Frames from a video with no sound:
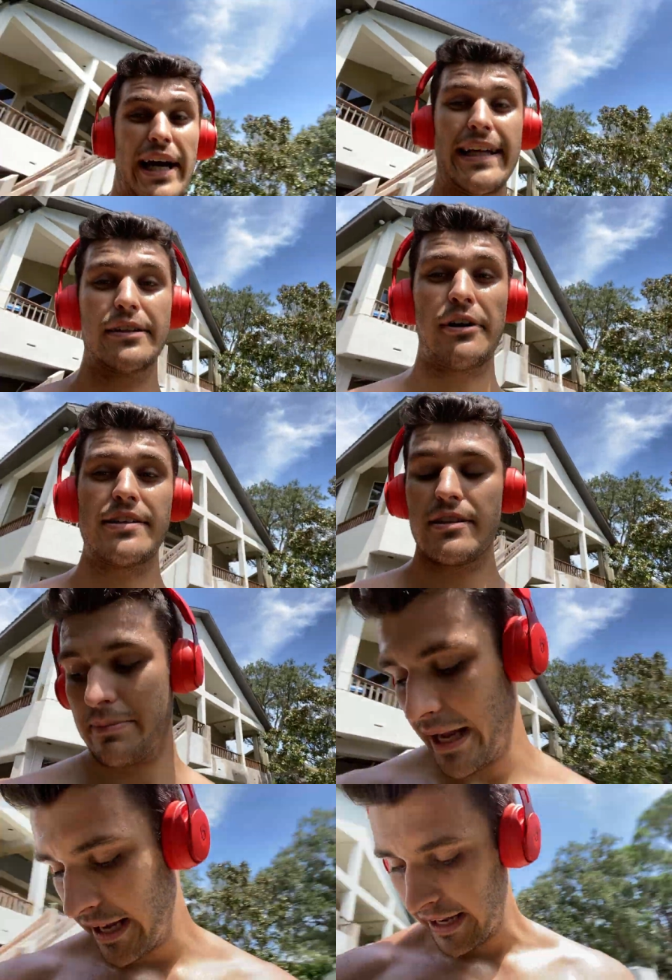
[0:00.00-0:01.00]
got the rest of
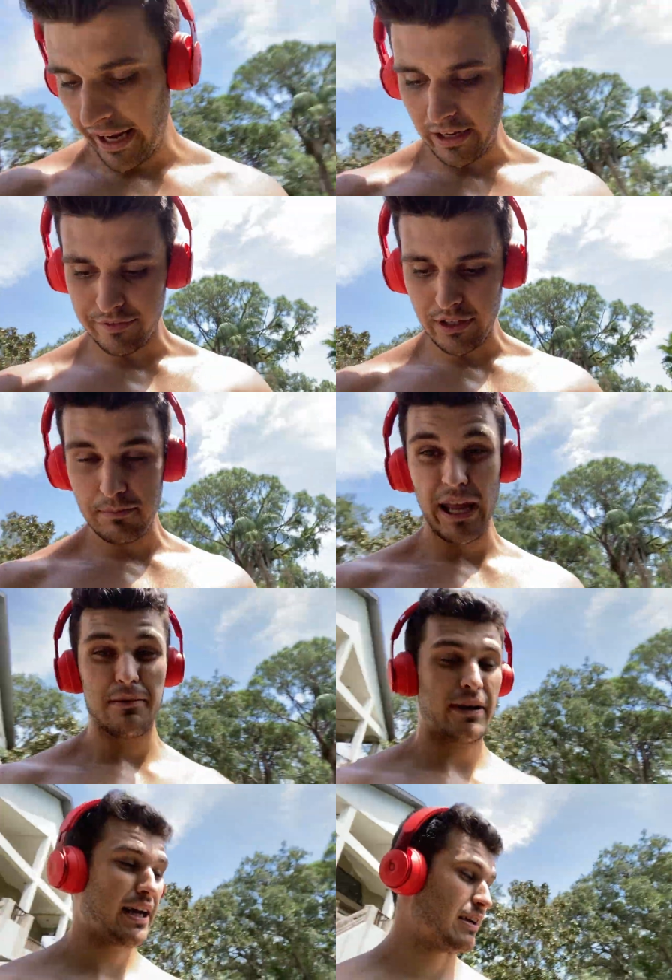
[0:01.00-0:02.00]
the paint out of the
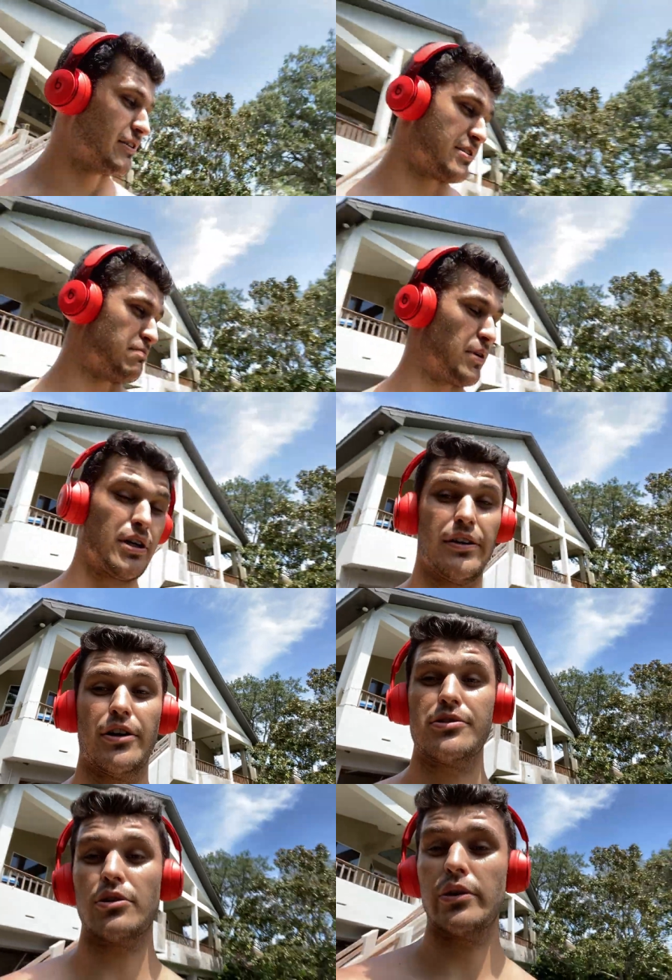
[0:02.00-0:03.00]
paint pan and just put it on
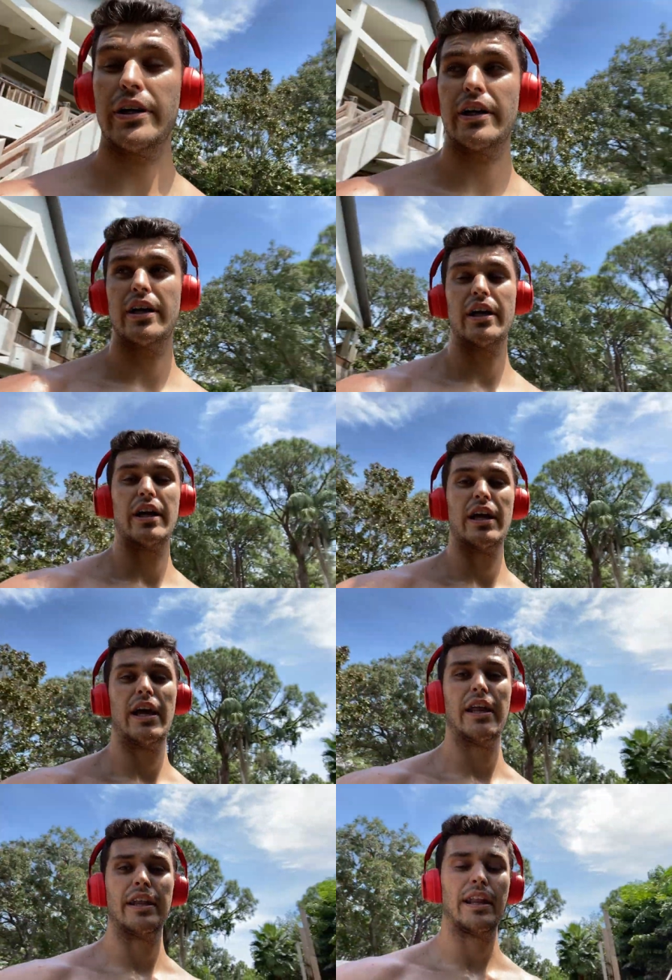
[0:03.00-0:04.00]
those real quick.
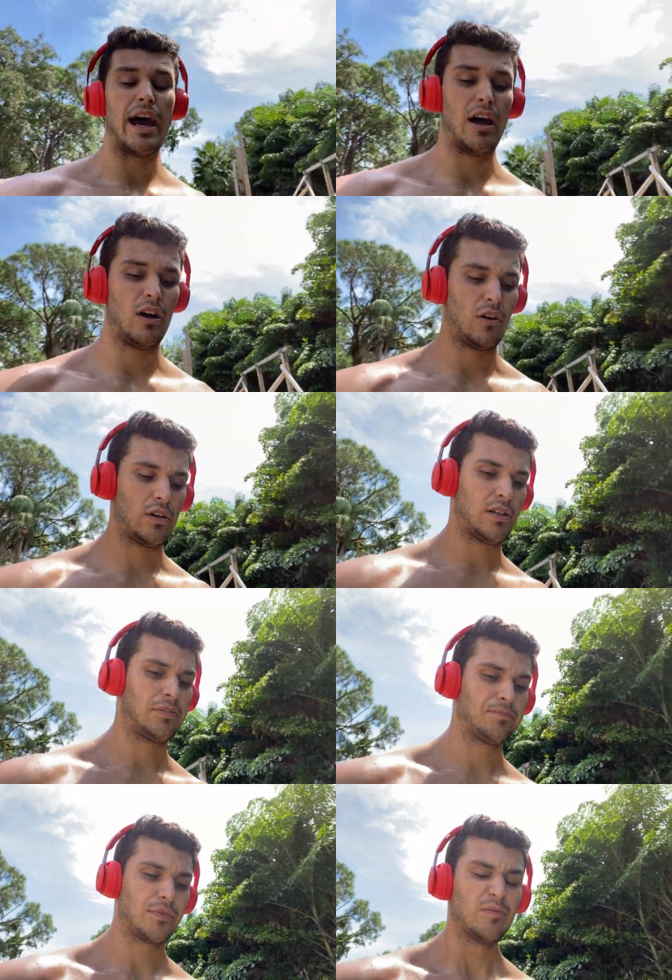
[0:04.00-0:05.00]
And now
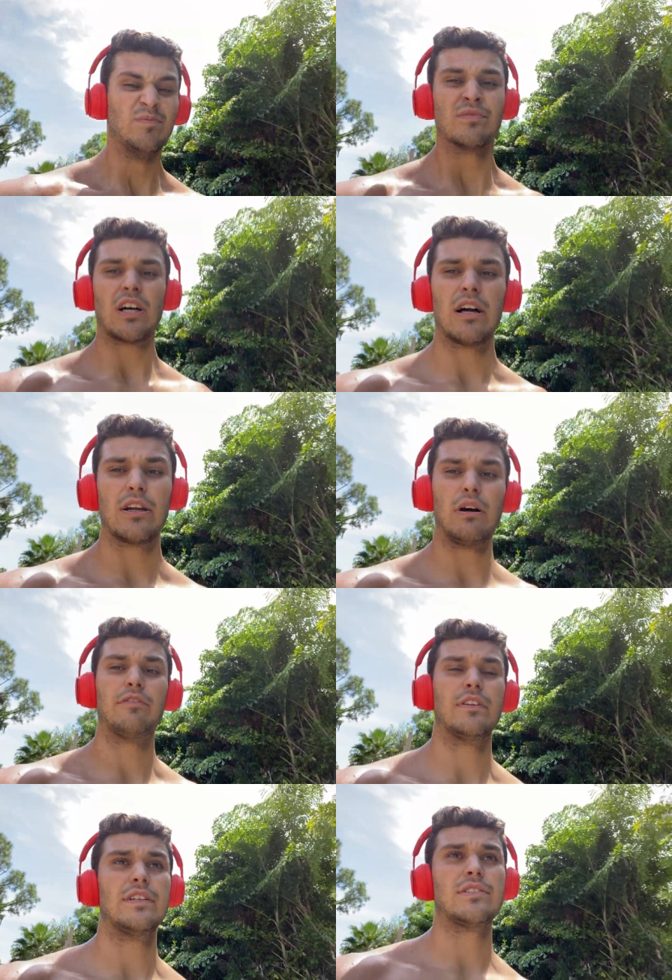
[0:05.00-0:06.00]
I'm gonna
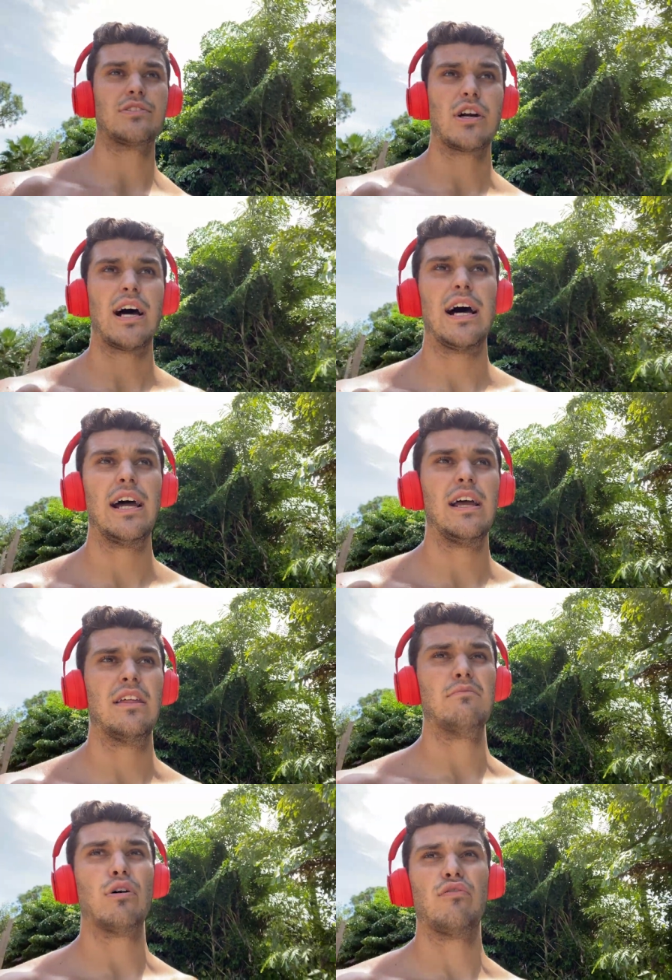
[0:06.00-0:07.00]
wait for these to dry,
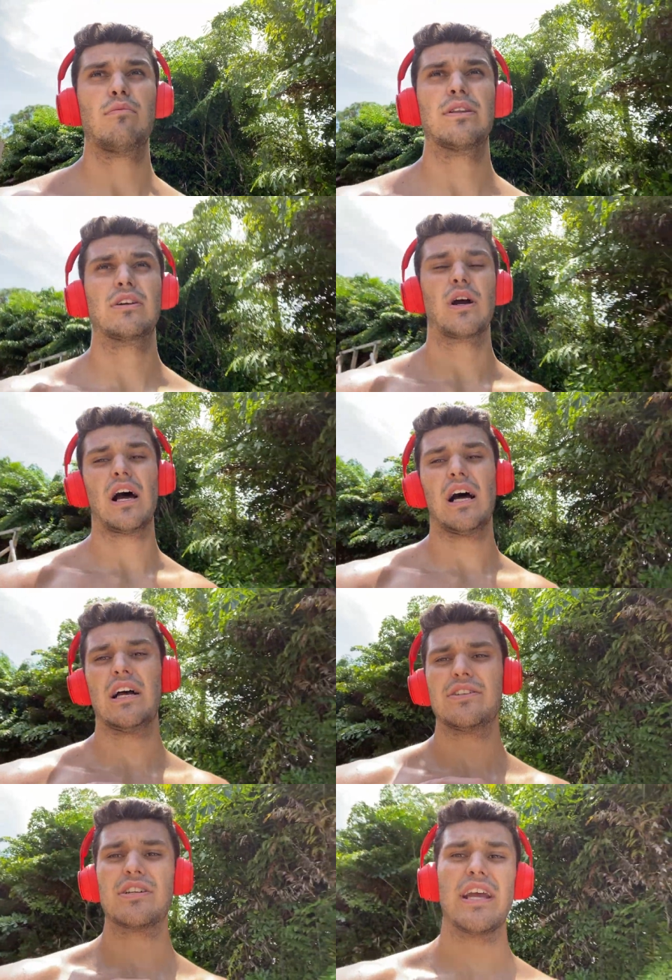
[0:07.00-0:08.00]
then move them in the
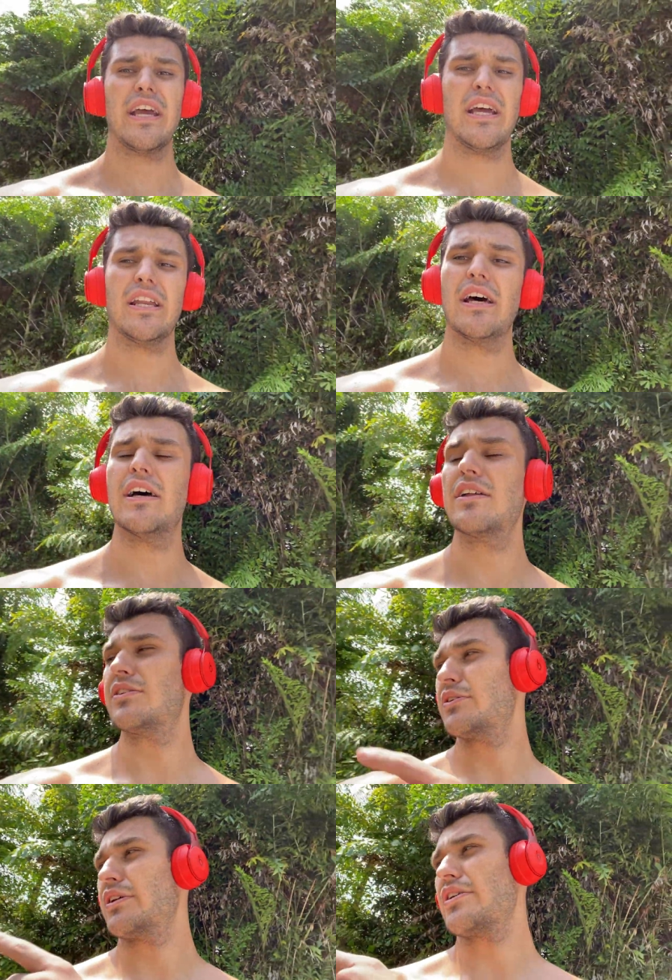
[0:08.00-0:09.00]
garage and
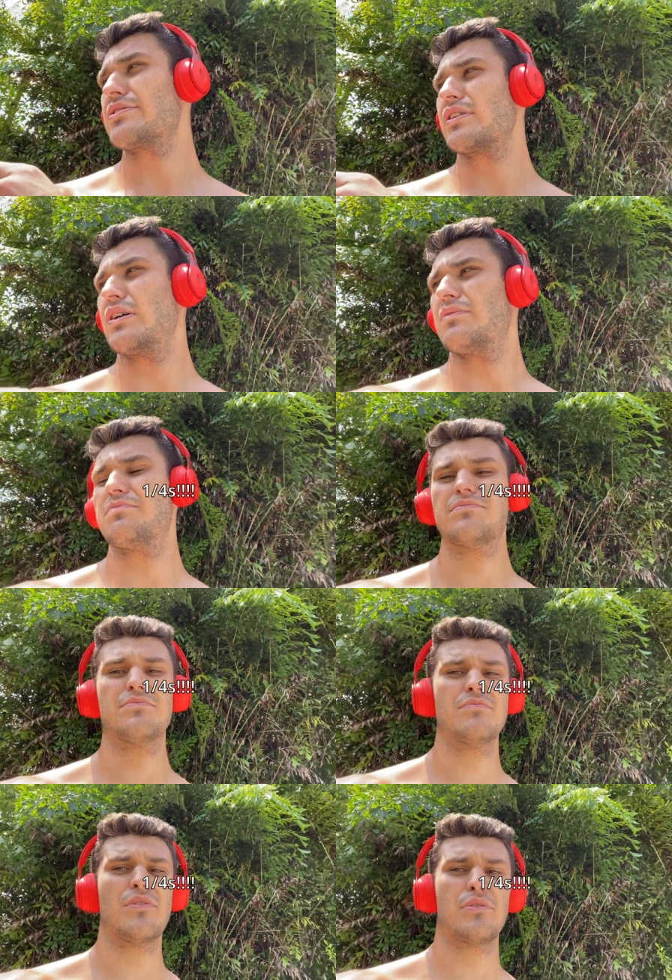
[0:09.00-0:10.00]
do those little
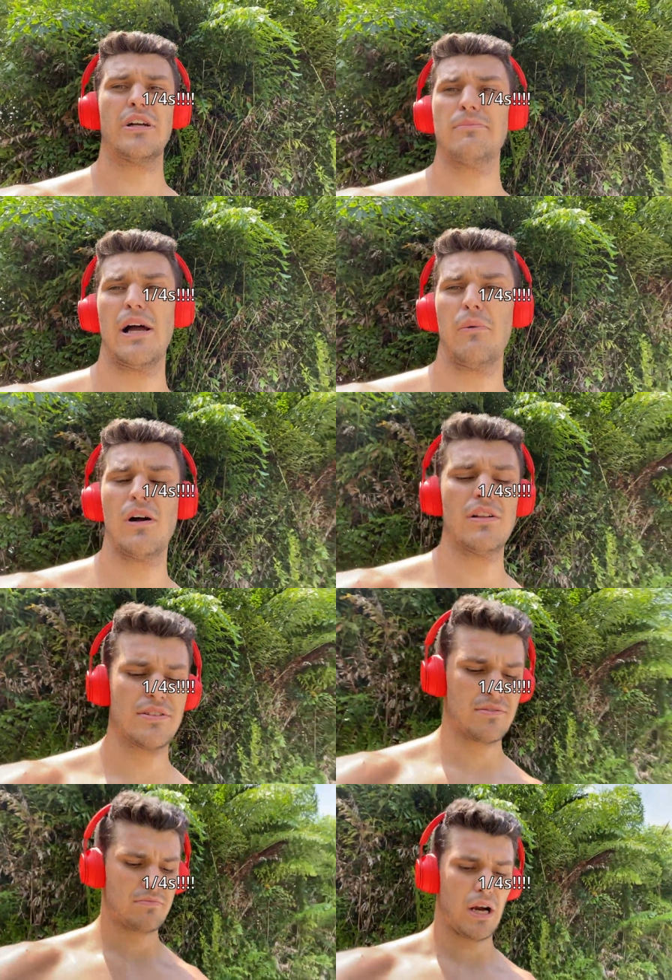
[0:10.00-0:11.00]
three by
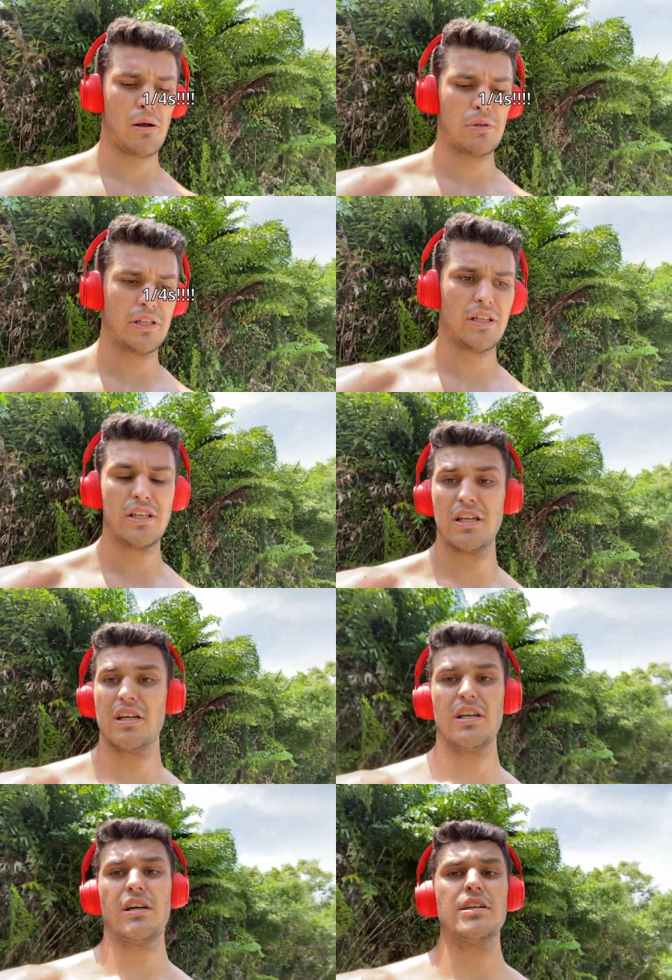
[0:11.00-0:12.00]
ones probably
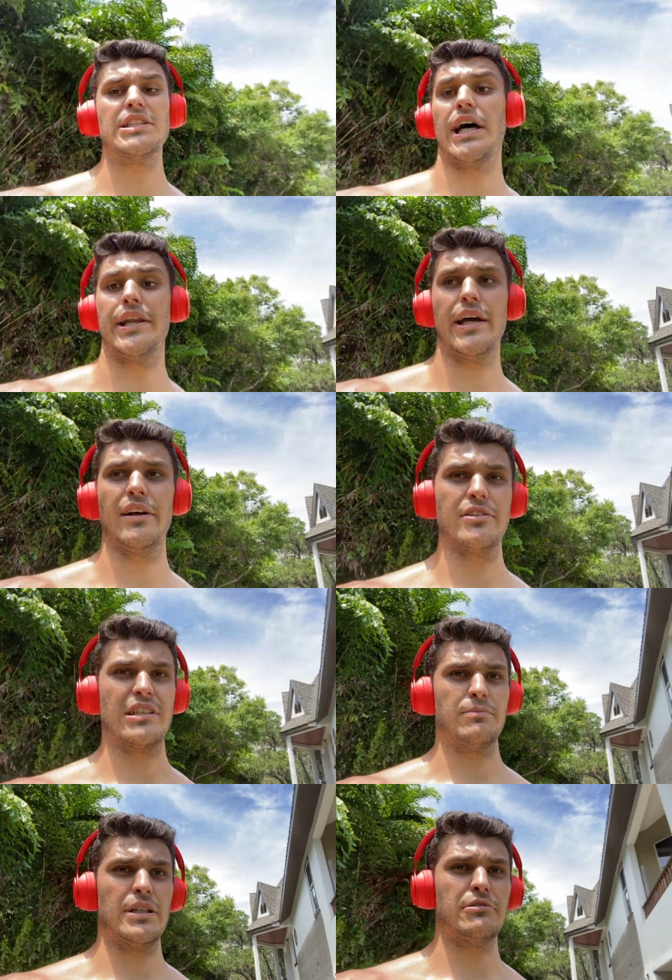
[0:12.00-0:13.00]
Sunday or
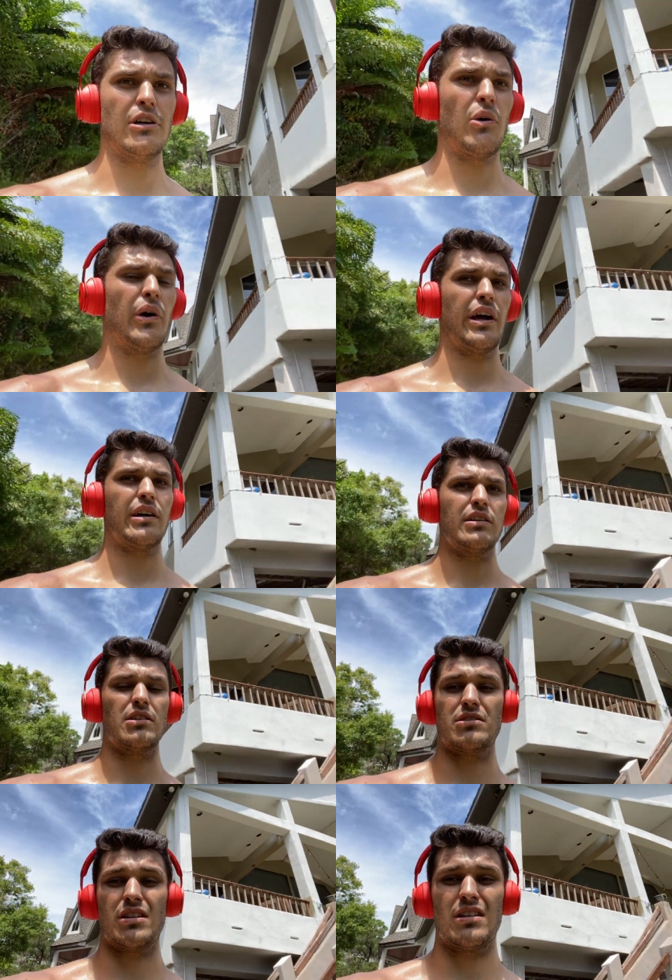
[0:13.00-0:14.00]
something real quick because
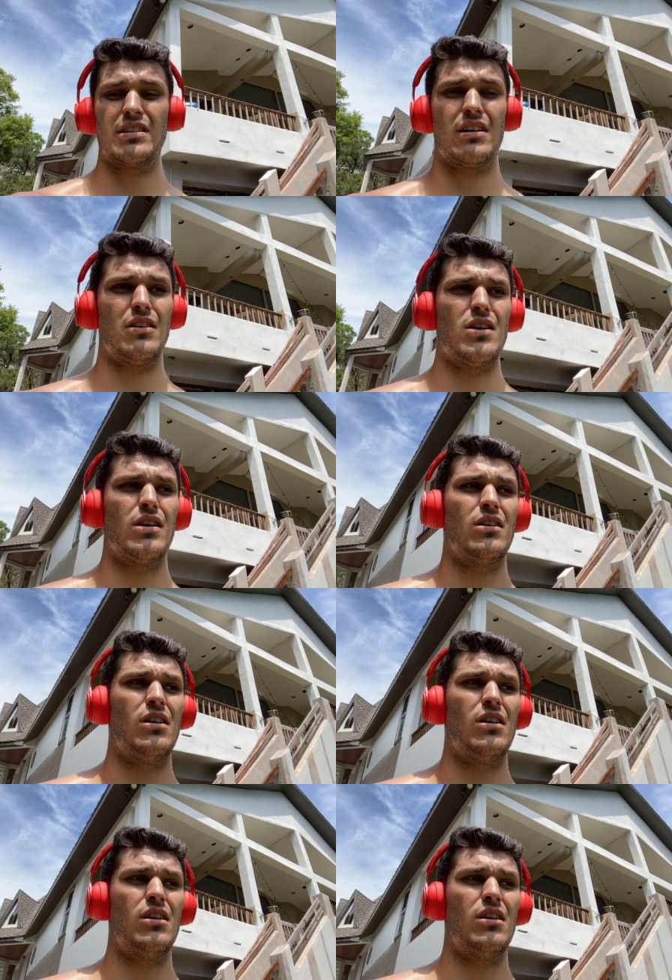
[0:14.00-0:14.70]
those aren't gonna take long at